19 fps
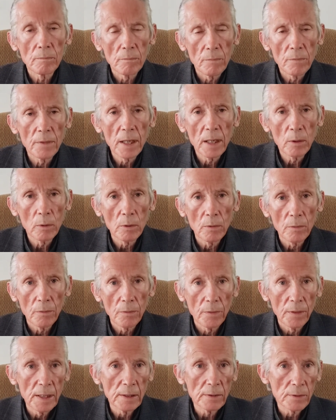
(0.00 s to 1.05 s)

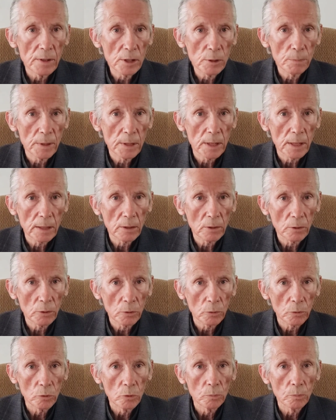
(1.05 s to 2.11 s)
this particular
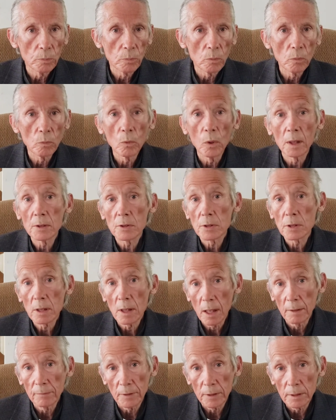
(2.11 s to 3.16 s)
group was
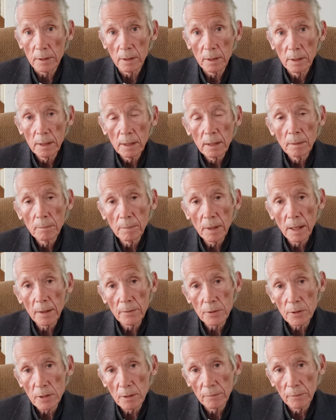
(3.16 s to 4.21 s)
covered by the
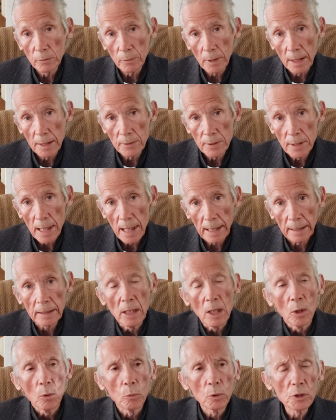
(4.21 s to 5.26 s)
Civil Rights Act,
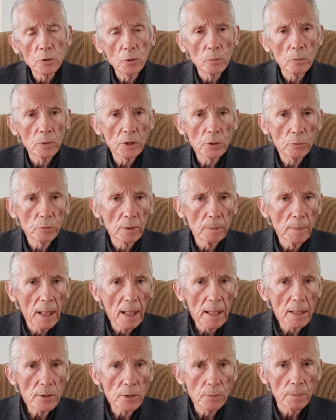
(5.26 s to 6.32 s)
which
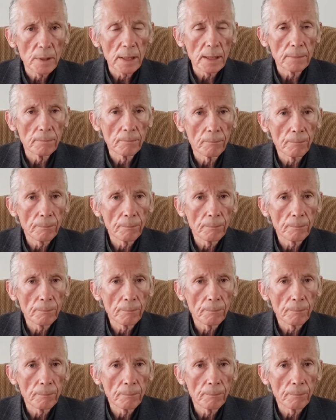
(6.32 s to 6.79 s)
reminds me,